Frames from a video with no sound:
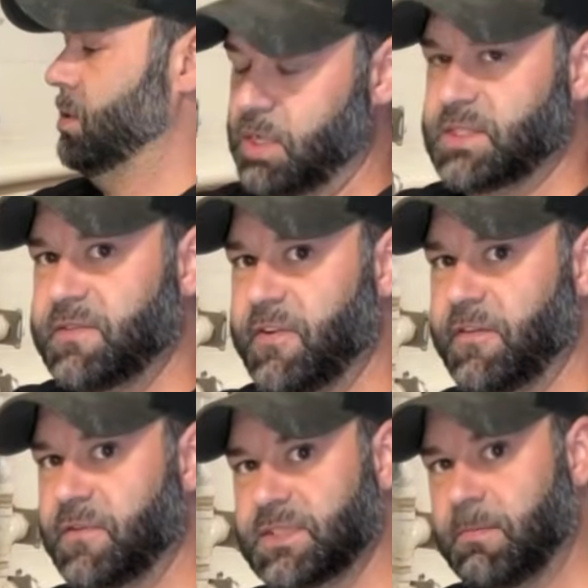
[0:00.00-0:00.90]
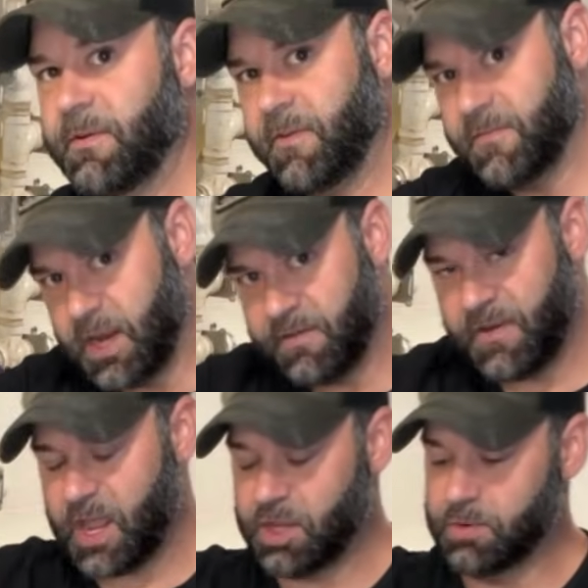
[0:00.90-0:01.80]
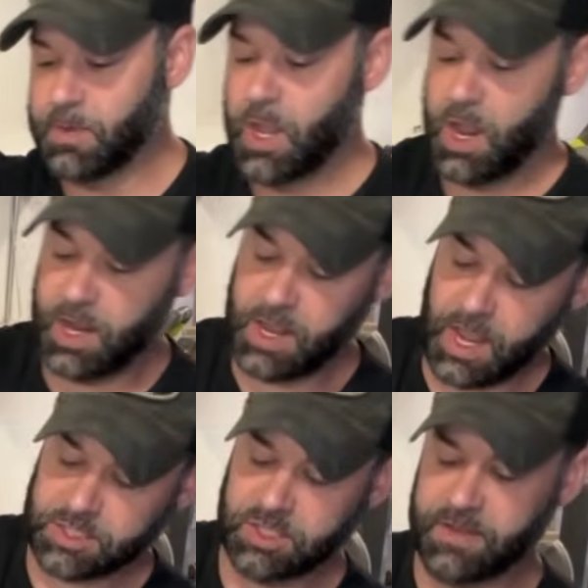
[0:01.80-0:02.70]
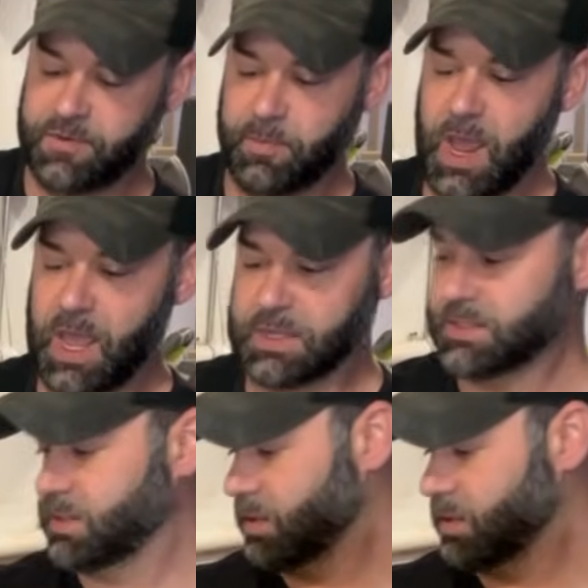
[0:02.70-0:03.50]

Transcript: This is the very first time I've ever gotten a vacuum, and they actually give you bags.